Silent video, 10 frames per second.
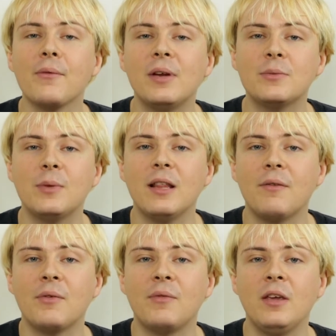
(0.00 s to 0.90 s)
reason we
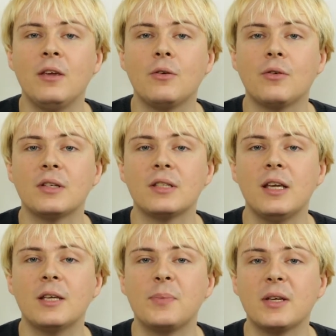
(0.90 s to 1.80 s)
love the VQ
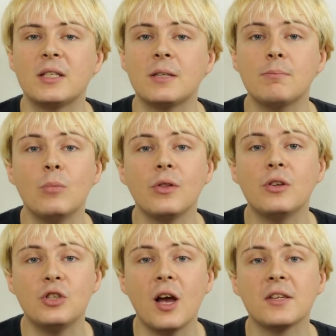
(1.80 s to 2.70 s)
Christie is because it's more
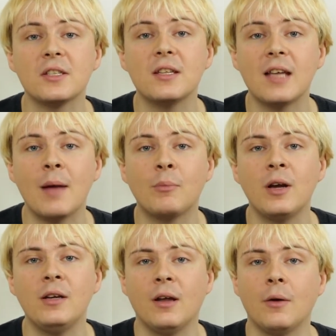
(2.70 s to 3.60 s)
than just a DAB
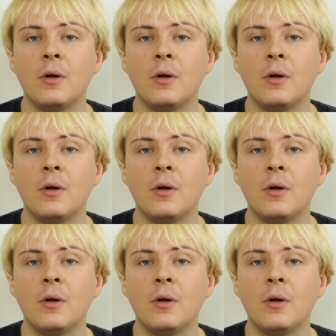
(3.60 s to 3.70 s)
radio.